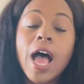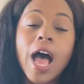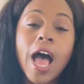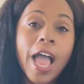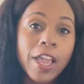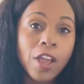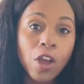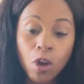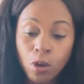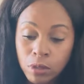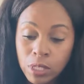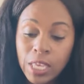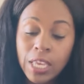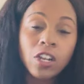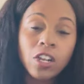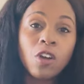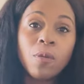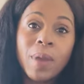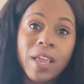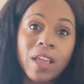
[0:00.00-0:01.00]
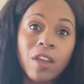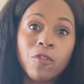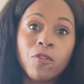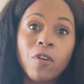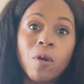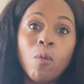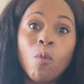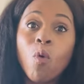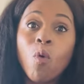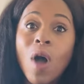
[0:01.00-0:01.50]
I only get omega
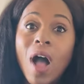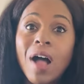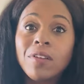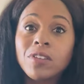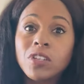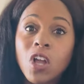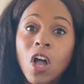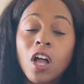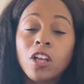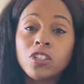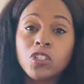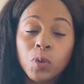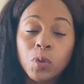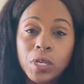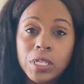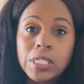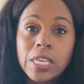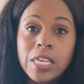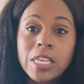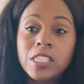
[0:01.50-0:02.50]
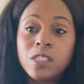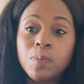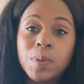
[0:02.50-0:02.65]
from wild caught sources